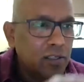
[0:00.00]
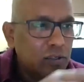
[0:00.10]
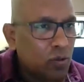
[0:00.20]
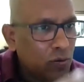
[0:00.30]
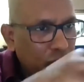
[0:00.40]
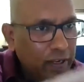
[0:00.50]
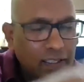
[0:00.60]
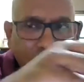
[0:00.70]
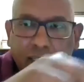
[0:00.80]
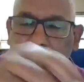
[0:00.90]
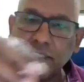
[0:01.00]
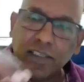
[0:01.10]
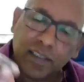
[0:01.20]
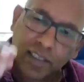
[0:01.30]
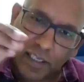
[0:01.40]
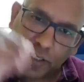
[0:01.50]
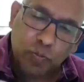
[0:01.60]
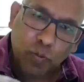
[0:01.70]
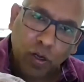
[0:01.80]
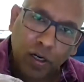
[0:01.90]
So wealth creation in
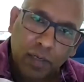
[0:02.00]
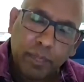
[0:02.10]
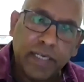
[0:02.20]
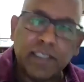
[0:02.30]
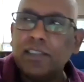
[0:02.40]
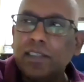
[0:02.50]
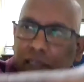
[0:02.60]
smaller bits